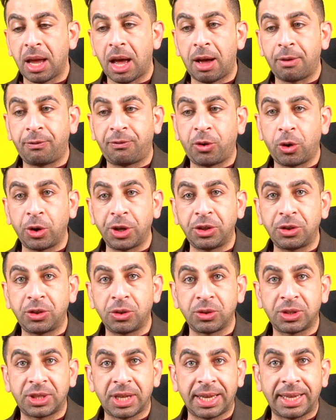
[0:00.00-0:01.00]
Avoid
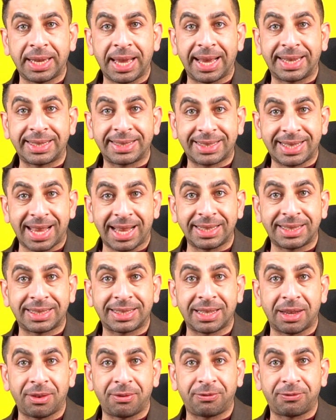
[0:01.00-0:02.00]
using
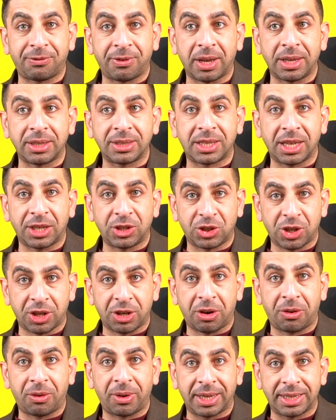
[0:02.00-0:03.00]
extensive
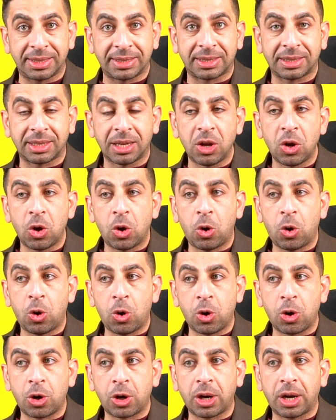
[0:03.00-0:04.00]
dictionaries
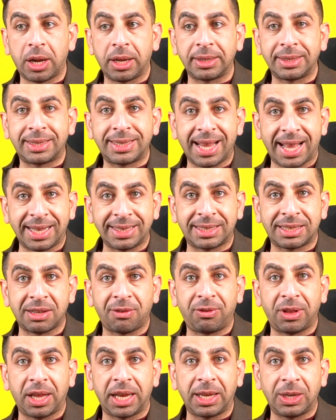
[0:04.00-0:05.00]
or
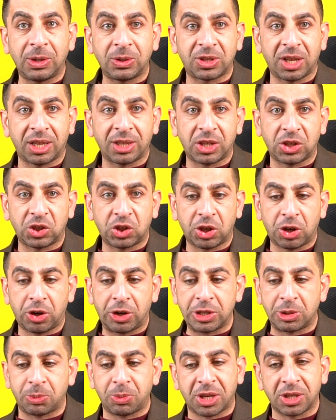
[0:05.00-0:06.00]
intensively using
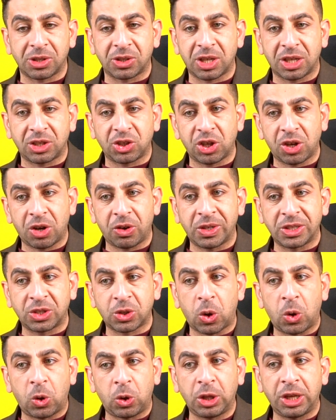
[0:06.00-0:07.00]
dictionaries because dictionaries
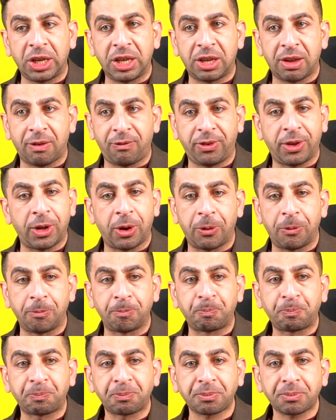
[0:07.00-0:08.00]
only give
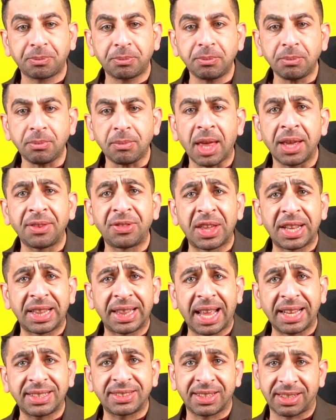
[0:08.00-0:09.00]
you the
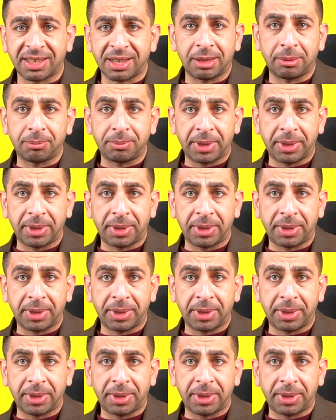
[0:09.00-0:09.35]
lexical